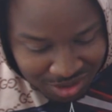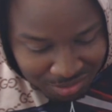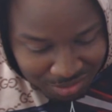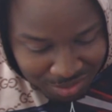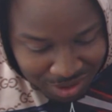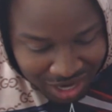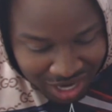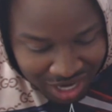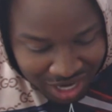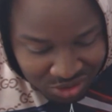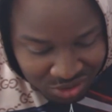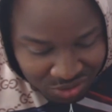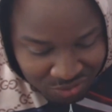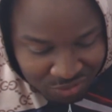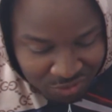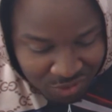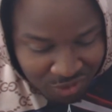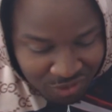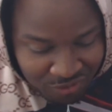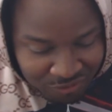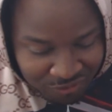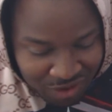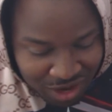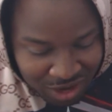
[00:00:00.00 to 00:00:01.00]
But I knew
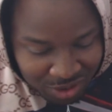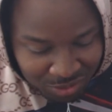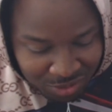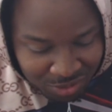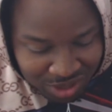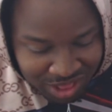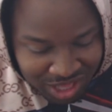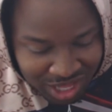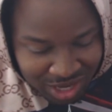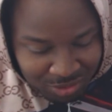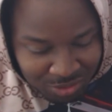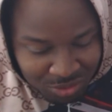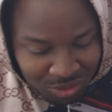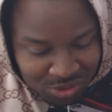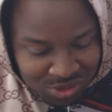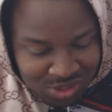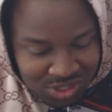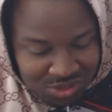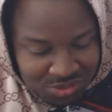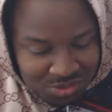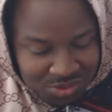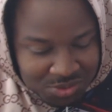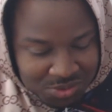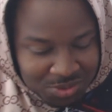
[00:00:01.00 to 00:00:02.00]
for a fact Red Like
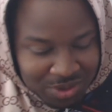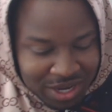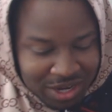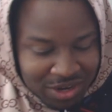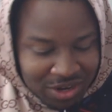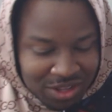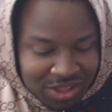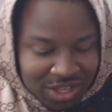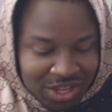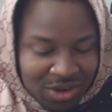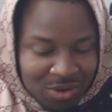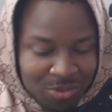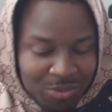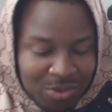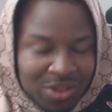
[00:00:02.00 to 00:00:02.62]
Roses was playing on there,